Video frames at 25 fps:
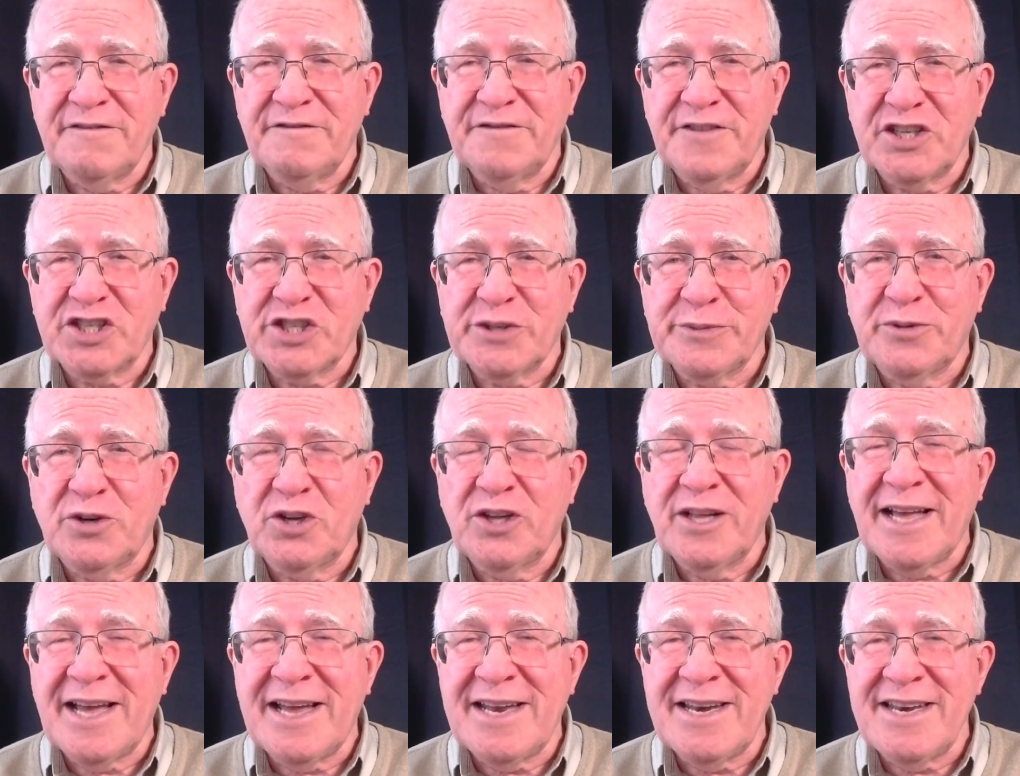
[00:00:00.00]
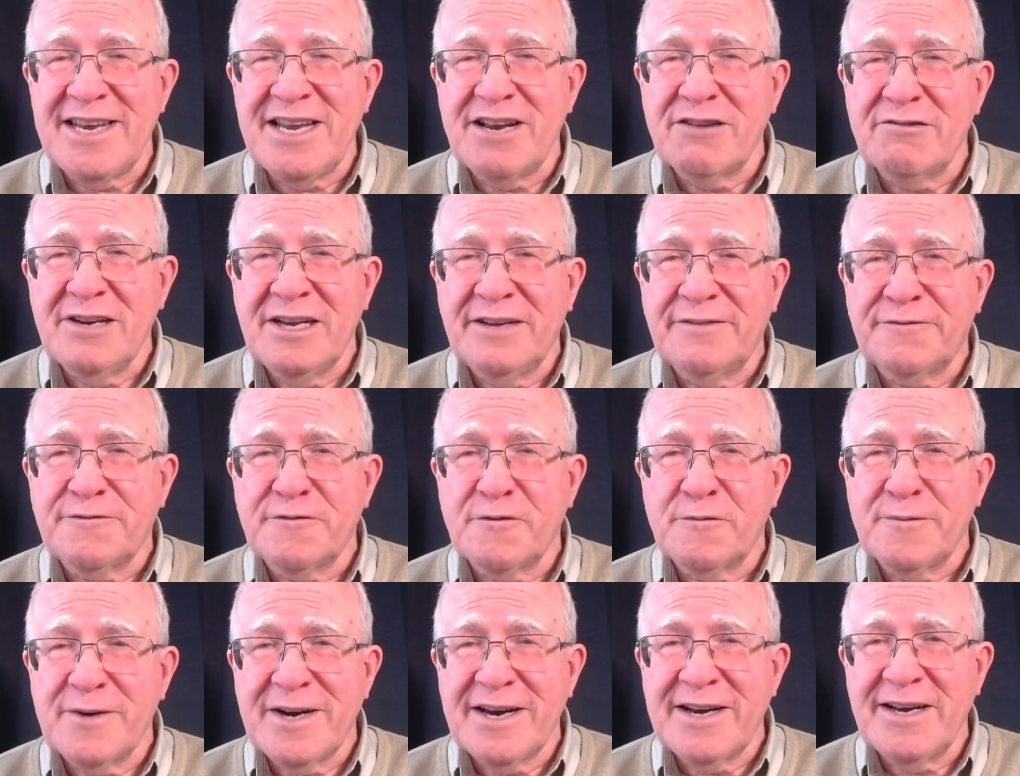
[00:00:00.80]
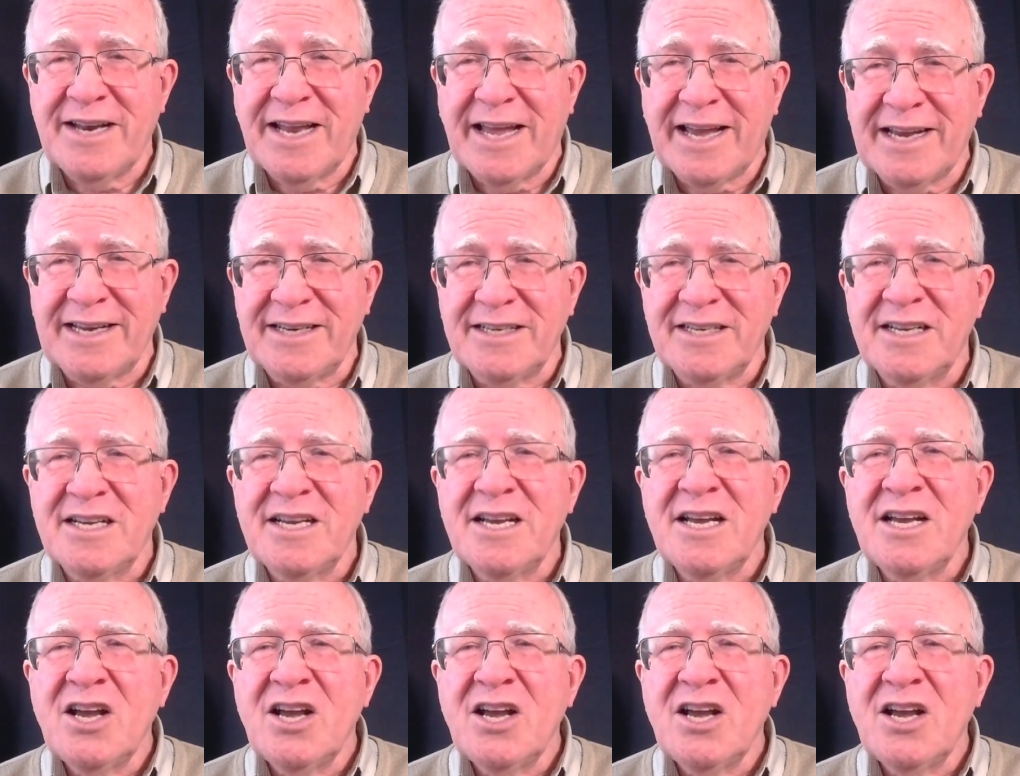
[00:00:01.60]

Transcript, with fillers: visible, and near infrared light,